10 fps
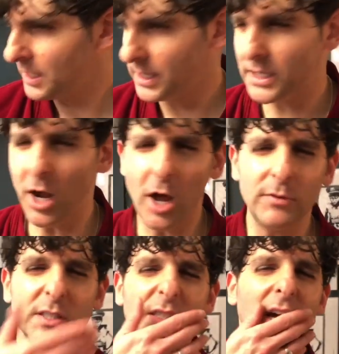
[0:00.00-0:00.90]
And all
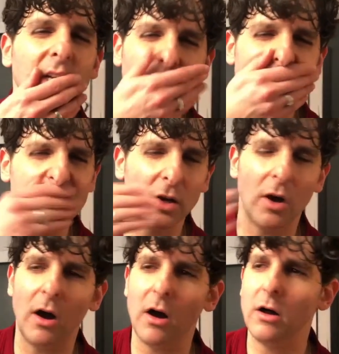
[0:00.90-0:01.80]
of a sudden he gets
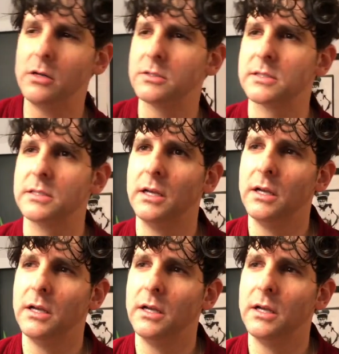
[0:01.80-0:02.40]
calls